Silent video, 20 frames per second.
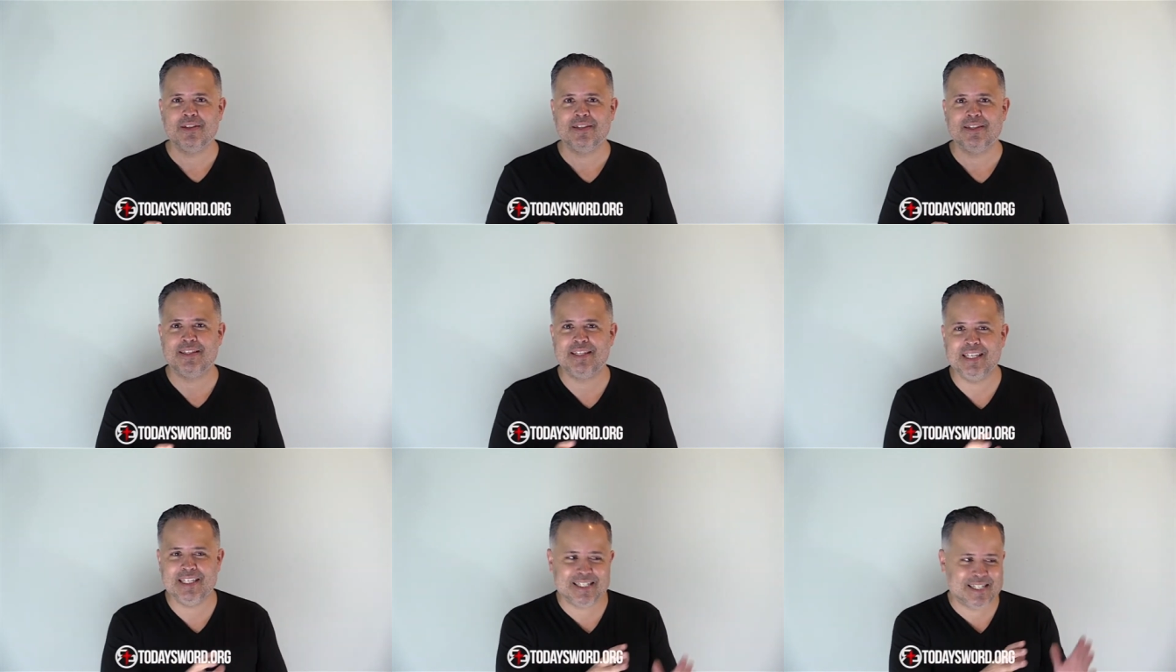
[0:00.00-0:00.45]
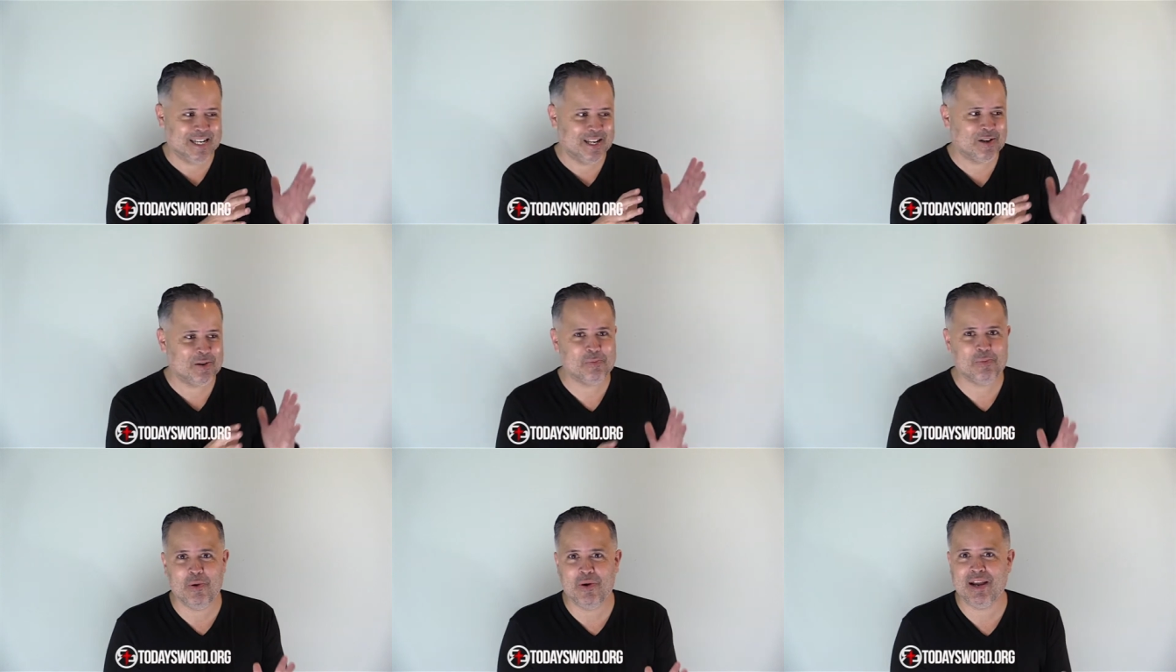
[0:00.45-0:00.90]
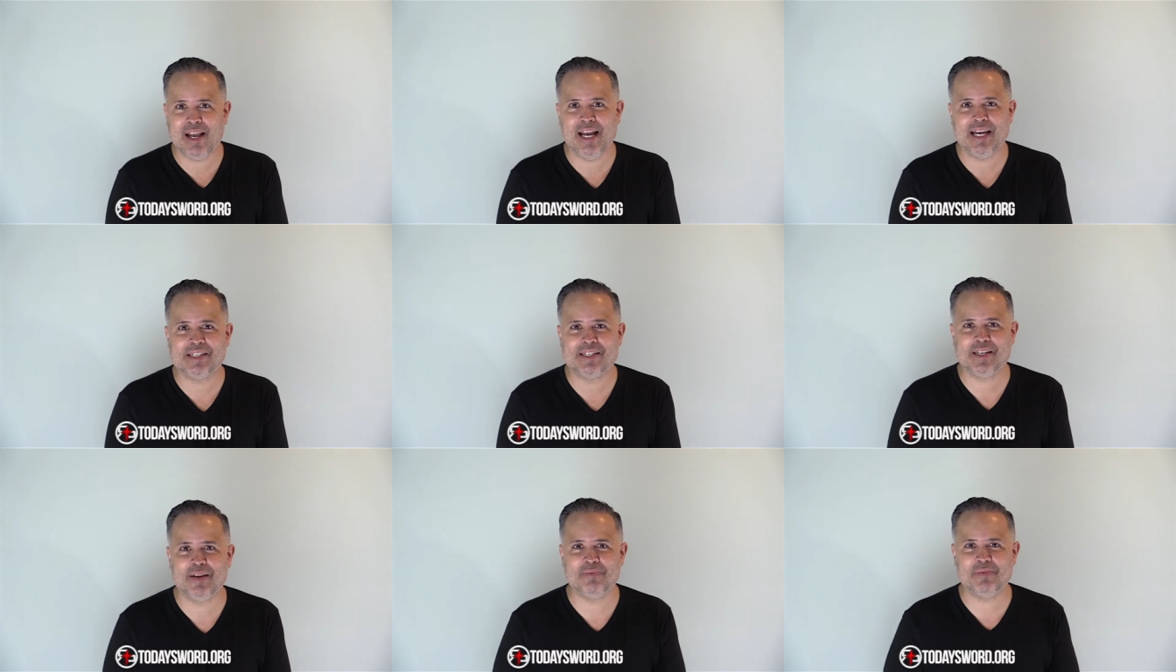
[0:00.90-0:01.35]
this little boy
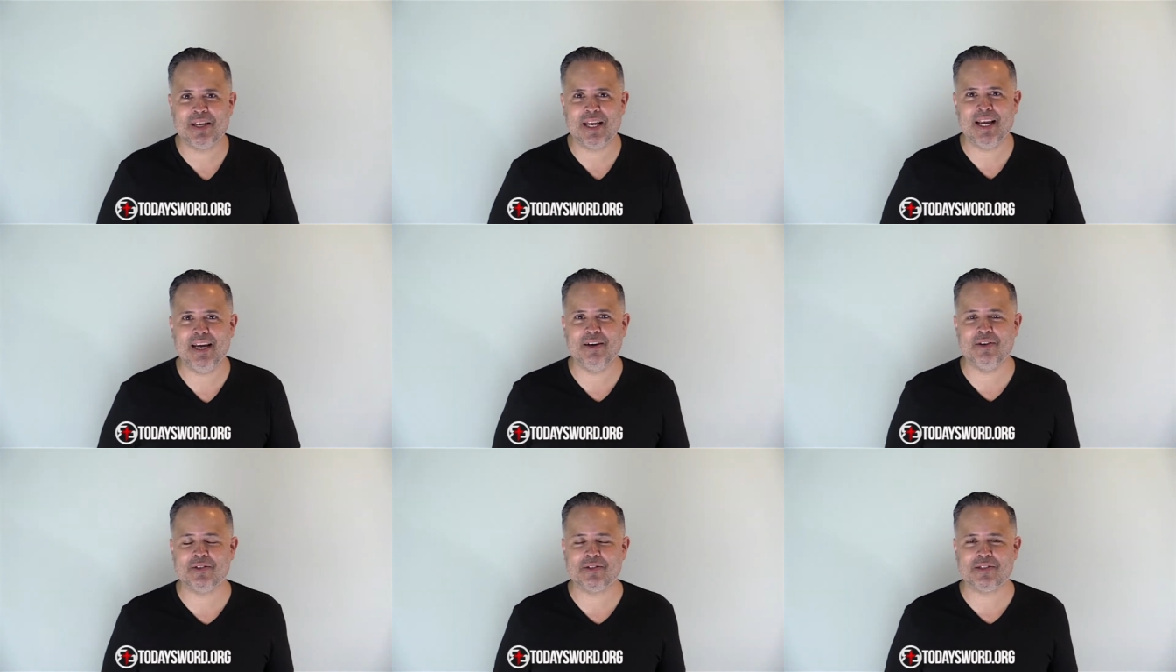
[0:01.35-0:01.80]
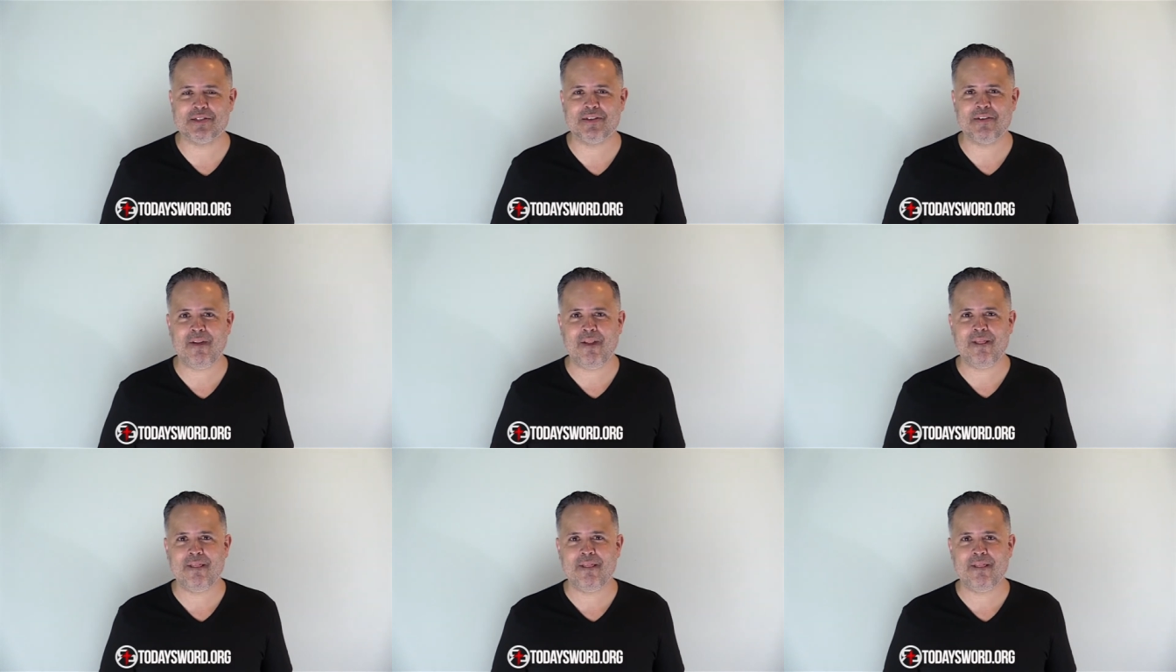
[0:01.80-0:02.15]
has something else.